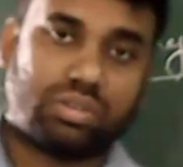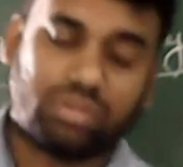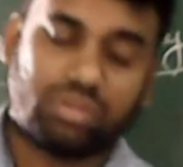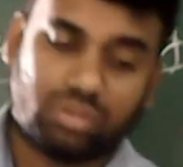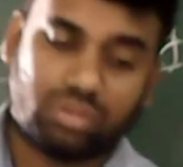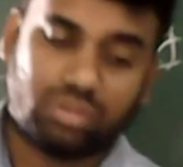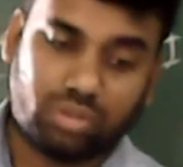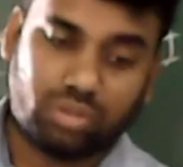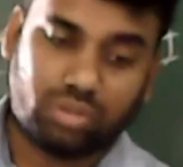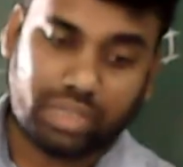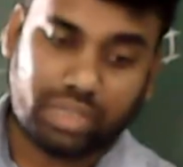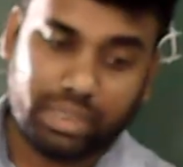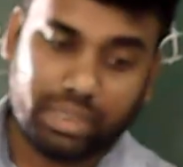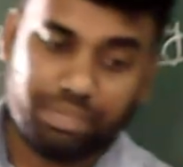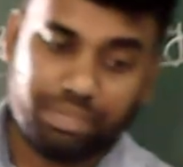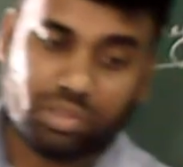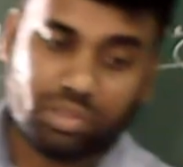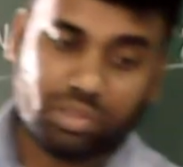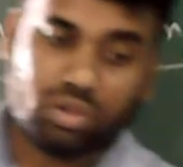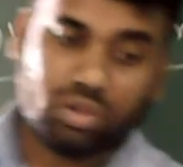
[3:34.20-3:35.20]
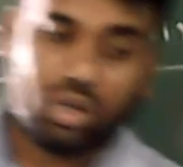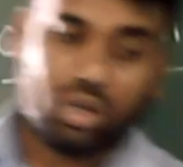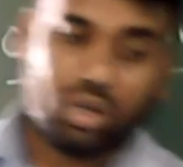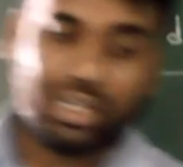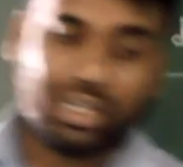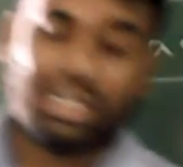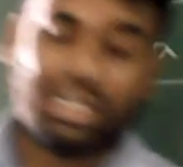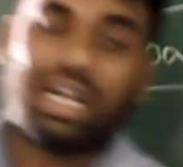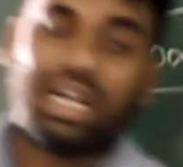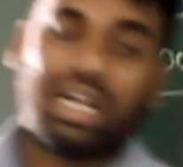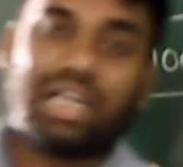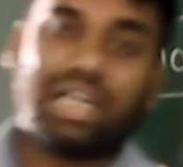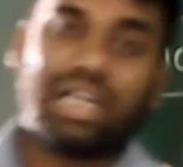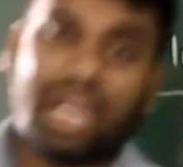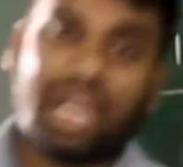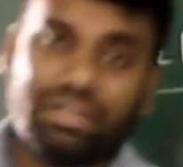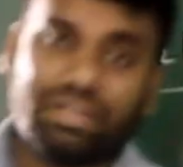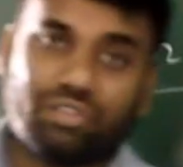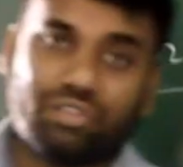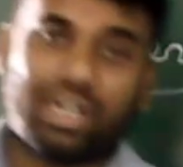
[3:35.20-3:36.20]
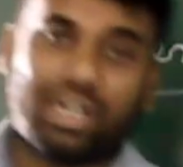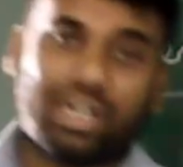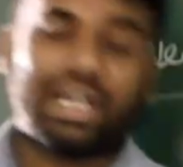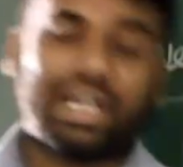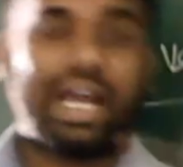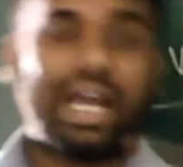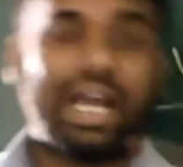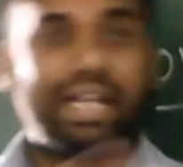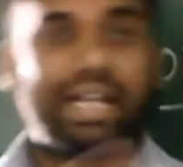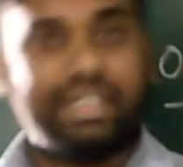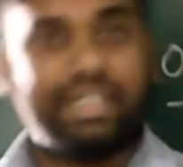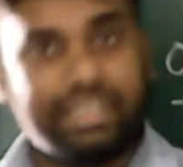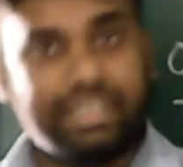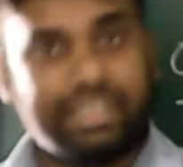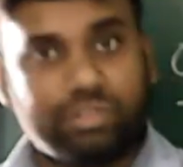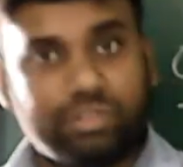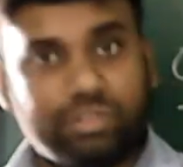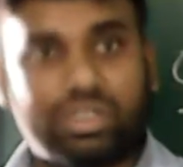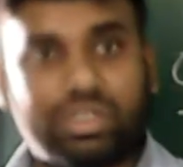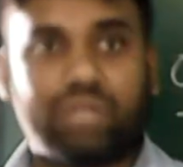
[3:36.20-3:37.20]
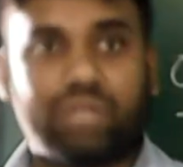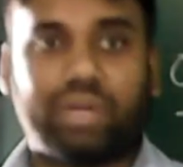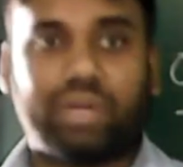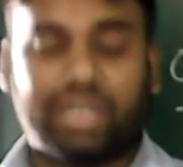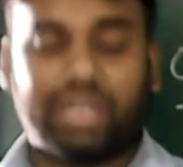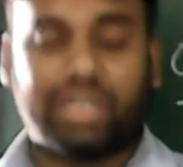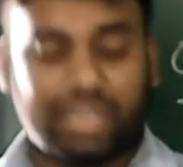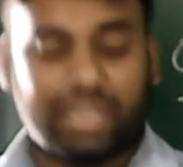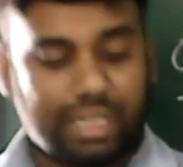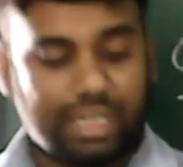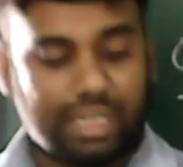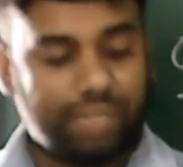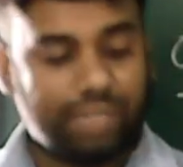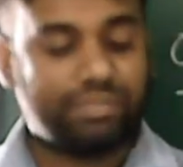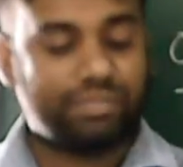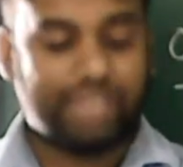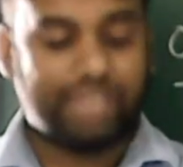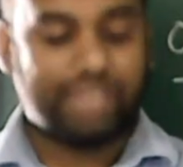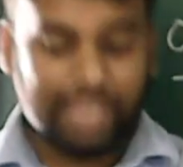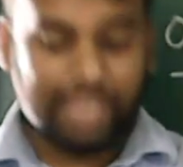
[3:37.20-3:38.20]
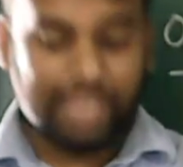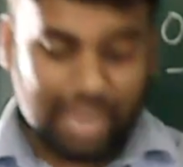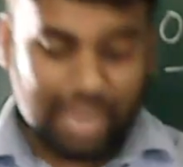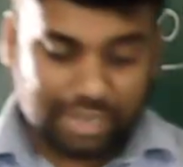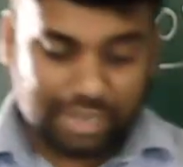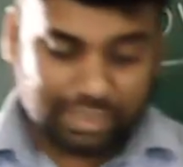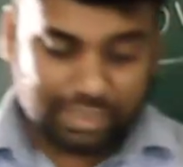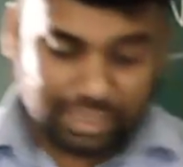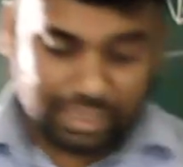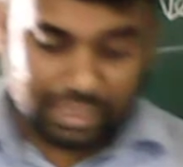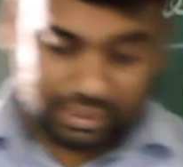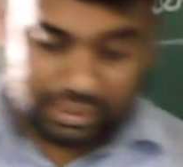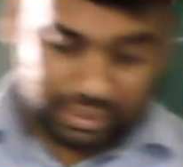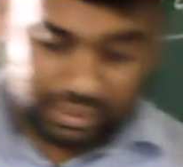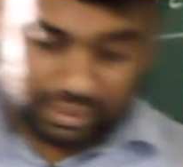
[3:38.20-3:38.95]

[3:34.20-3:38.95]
Okay, got it? Live wire and neutral wire, if they attach